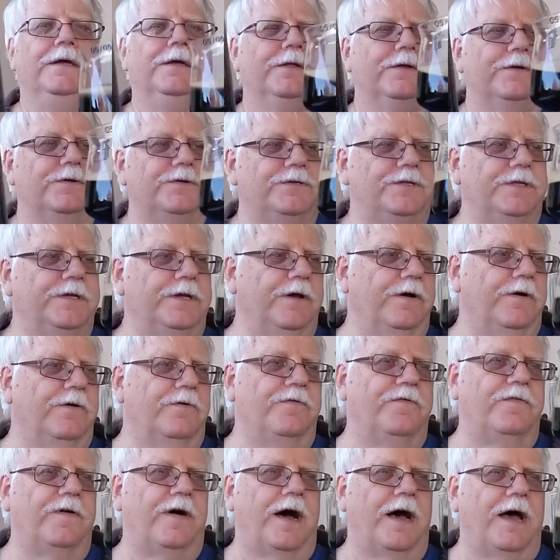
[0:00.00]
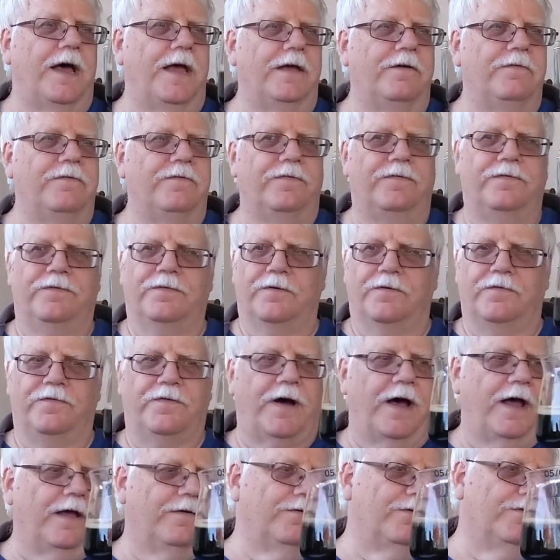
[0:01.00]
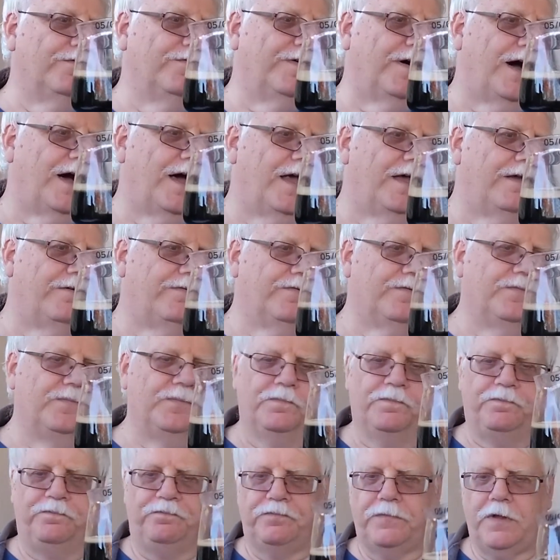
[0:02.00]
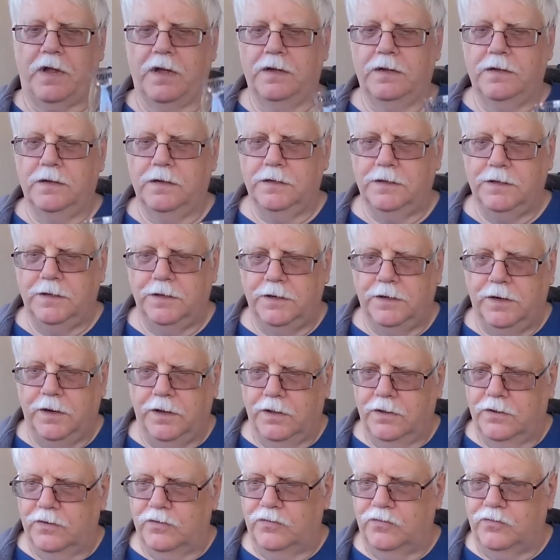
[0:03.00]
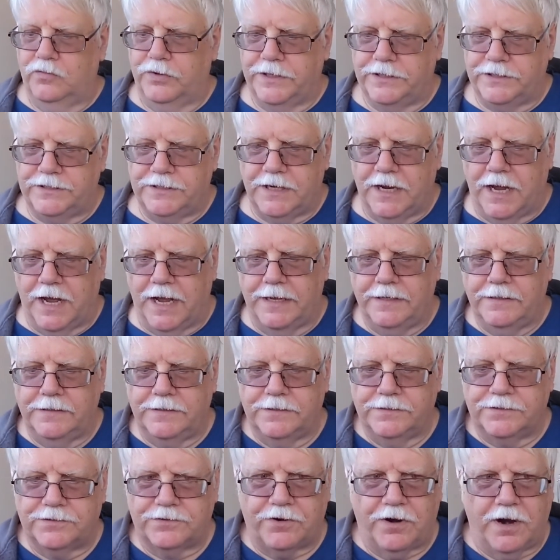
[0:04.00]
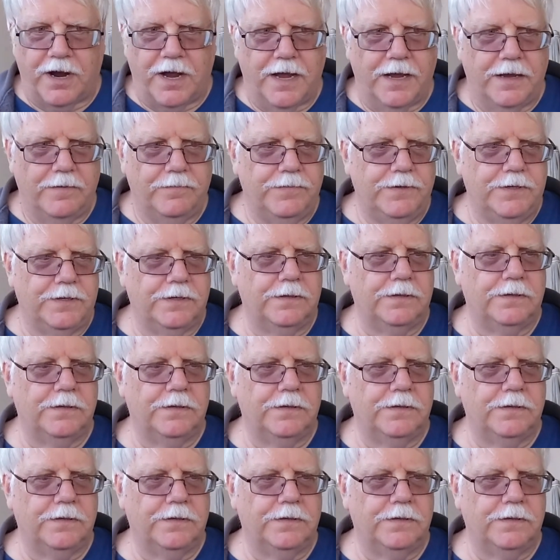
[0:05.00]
There's the 05, 05, 05, which I described